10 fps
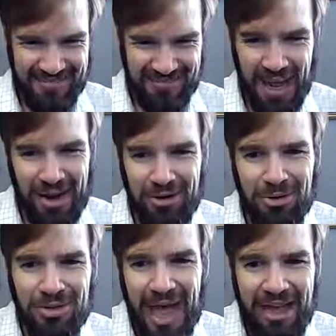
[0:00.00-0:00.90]
by our
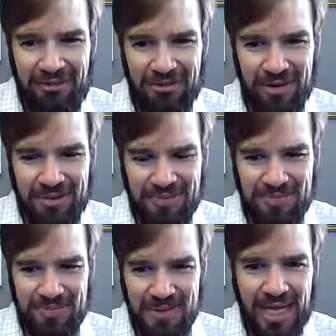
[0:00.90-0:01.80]
own life,
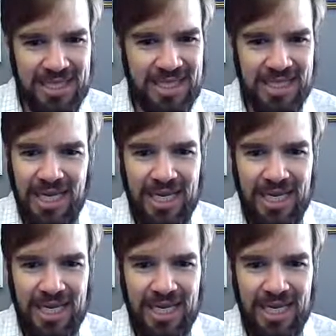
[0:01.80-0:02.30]
and see